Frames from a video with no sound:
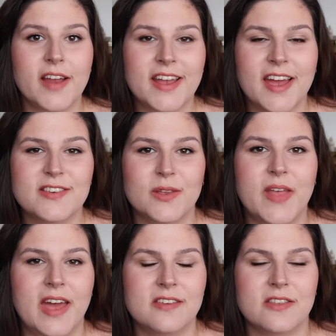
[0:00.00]
right guys, so
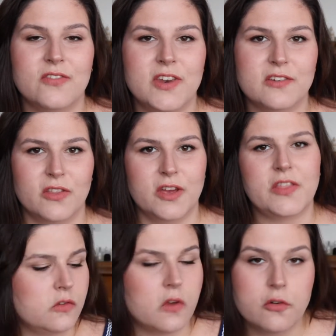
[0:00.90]
that is the finished look.
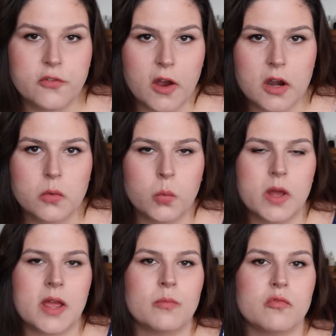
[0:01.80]
So far,
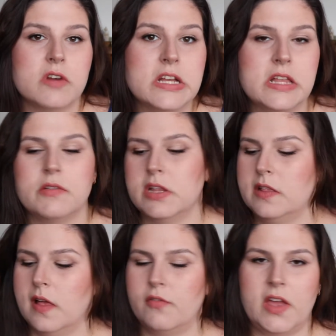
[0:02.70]
what I'm really
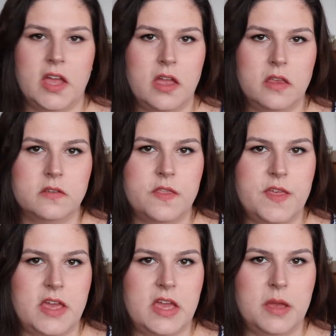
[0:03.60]
loving is
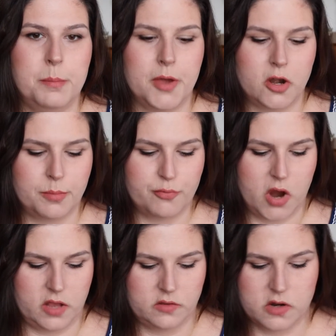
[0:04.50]
the Butter
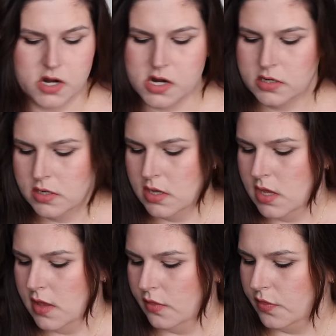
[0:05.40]
Bronzer,
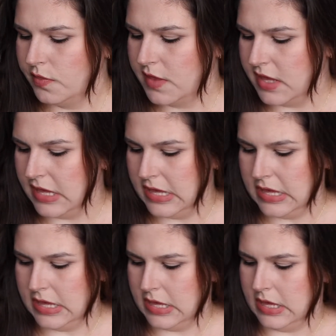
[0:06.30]

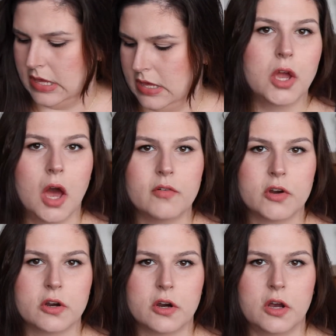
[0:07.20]
the
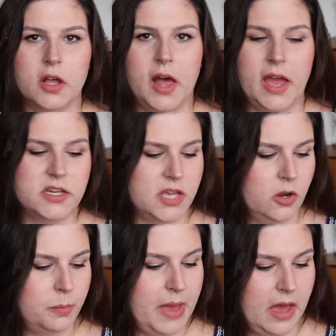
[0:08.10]
Covergirl
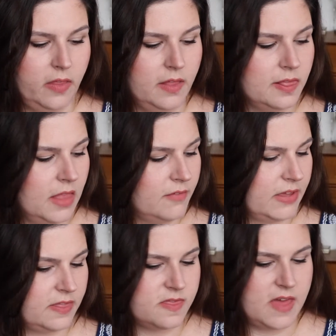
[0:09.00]
eyeshadow palette,
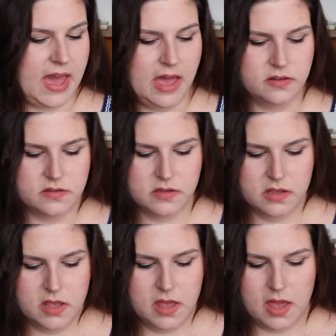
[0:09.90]
loving that.
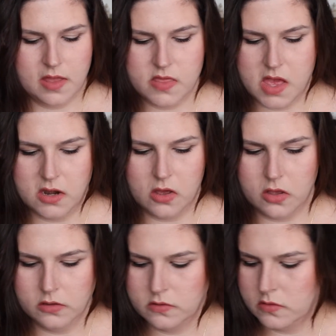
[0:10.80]
And then
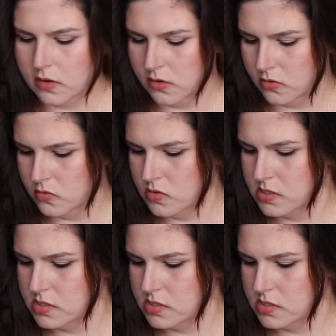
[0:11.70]
also